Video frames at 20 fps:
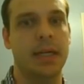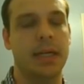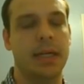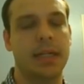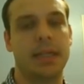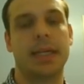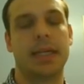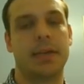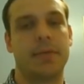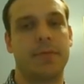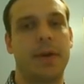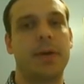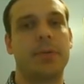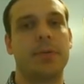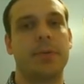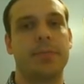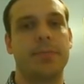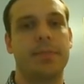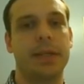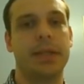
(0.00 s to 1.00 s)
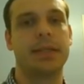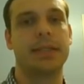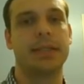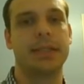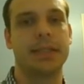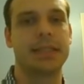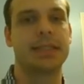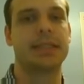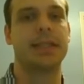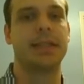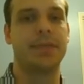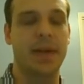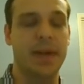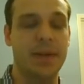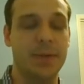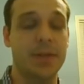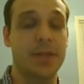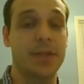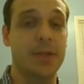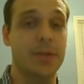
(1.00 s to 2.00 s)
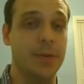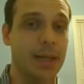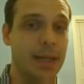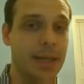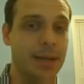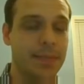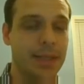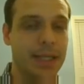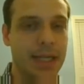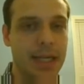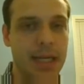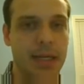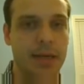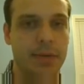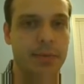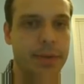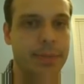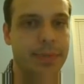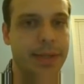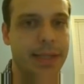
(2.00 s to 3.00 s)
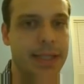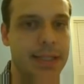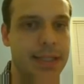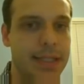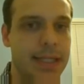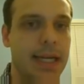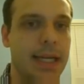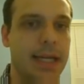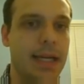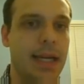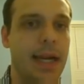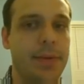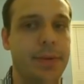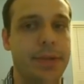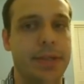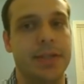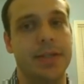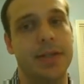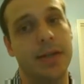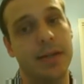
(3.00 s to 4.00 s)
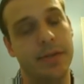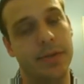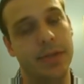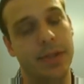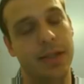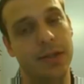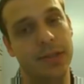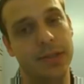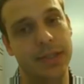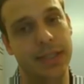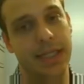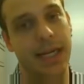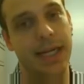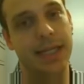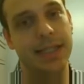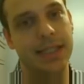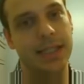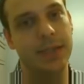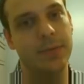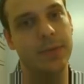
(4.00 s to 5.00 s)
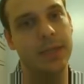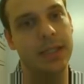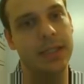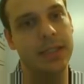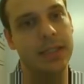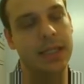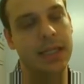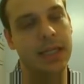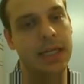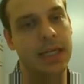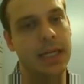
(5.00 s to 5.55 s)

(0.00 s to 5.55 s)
like, if I were building this, if I were you and I'm like, hey, I want to play this deck, I would start with the OCIC one,